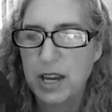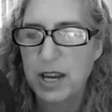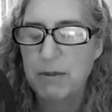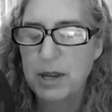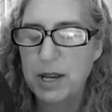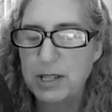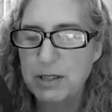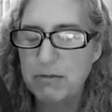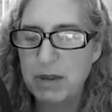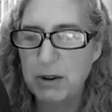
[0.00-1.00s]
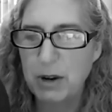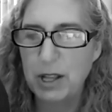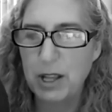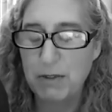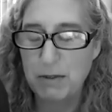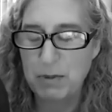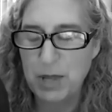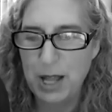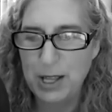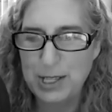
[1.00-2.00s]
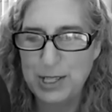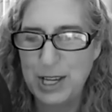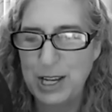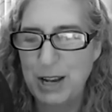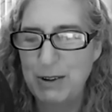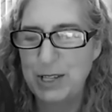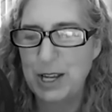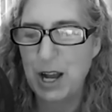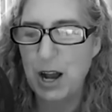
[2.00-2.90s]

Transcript: And because of my great love of playlisting, I was like,